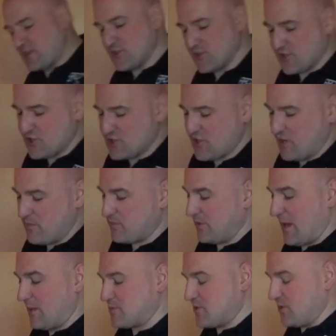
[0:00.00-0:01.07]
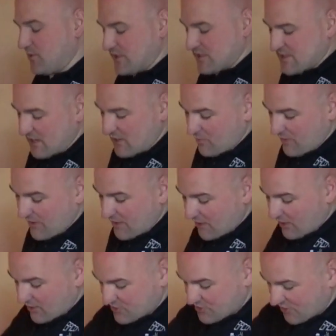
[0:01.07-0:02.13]
Just a cheap laptop with a terabyte
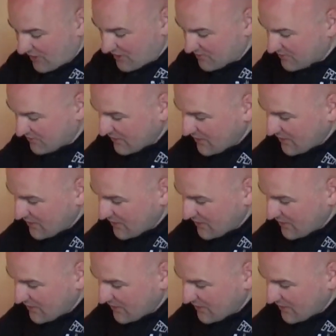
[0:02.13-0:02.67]
hard drive.